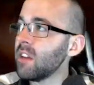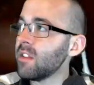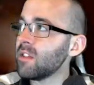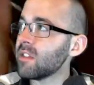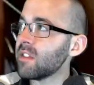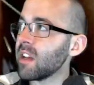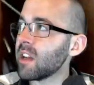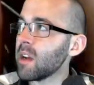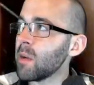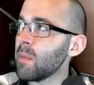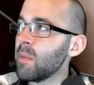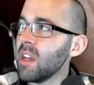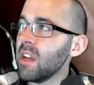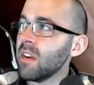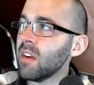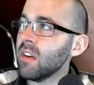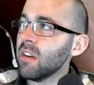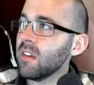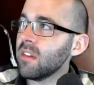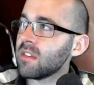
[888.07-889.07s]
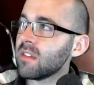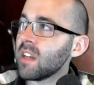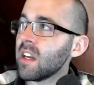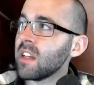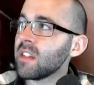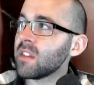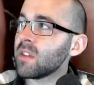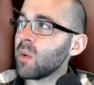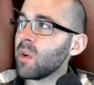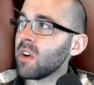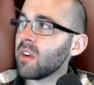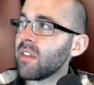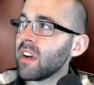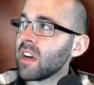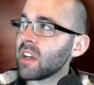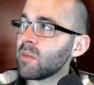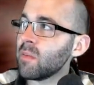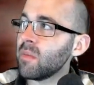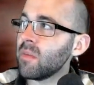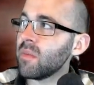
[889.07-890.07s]
Just like up here, sine squared of
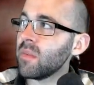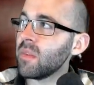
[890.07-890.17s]
x